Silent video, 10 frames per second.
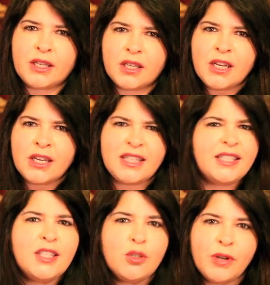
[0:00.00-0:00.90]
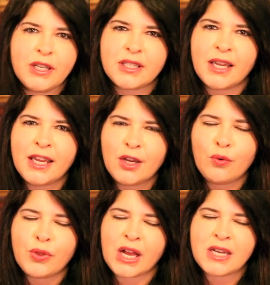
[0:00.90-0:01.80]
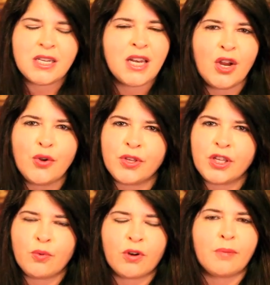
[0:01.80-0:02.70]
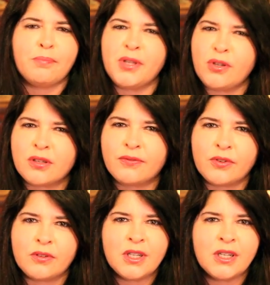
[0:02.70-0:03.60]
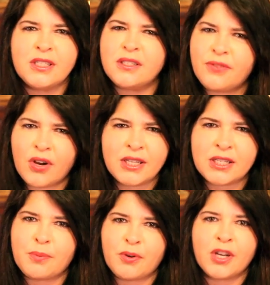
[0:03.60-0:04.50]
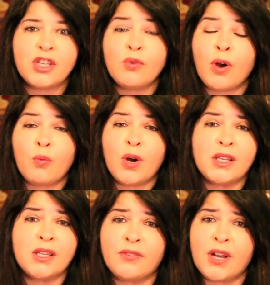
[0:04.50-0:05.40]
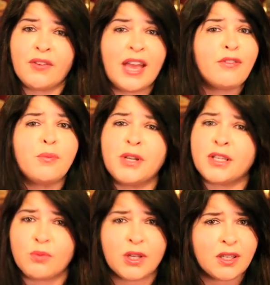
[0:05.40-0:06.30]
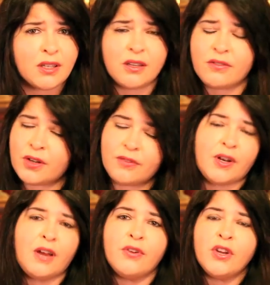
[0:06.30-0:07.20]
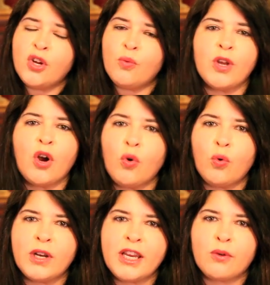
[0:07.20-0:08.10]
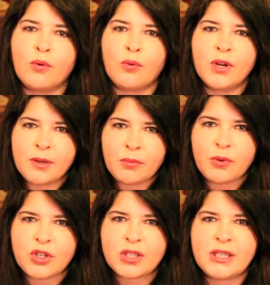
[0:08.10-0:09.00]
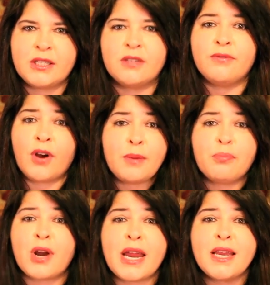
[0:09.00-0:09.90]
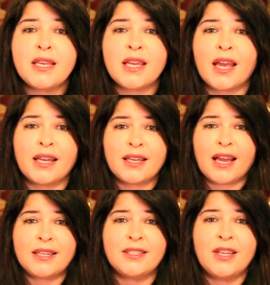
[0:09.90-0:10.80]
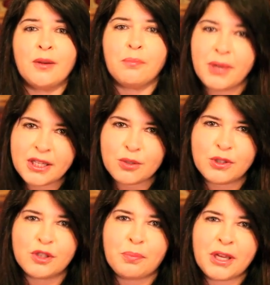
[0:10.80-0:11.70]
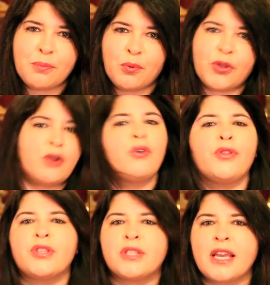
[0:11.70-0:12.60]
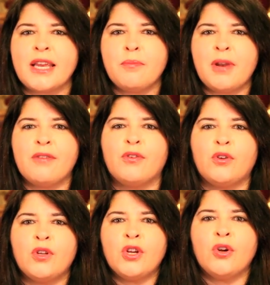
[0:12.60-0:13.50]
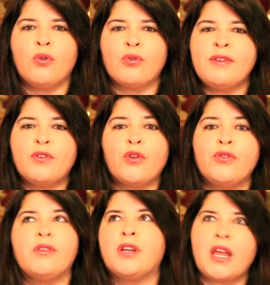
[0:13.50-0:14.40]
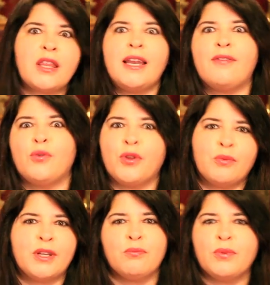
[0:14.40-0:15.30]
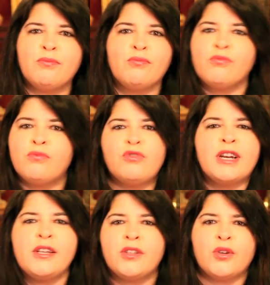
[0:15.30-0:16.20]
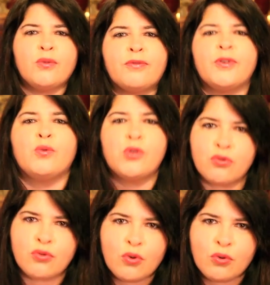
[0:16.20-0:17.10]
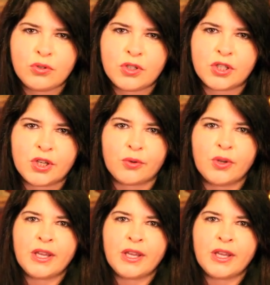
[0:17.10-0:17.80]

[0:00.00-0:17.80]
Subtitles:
And this is the week to heal that and know that you are a beautiful divine spirit and you are worthy of love. Everybody is worthy of love. We are all equal, but we just need to vibrate and mix with the people that are on the same level, or even on another level that we really do feel drawn to.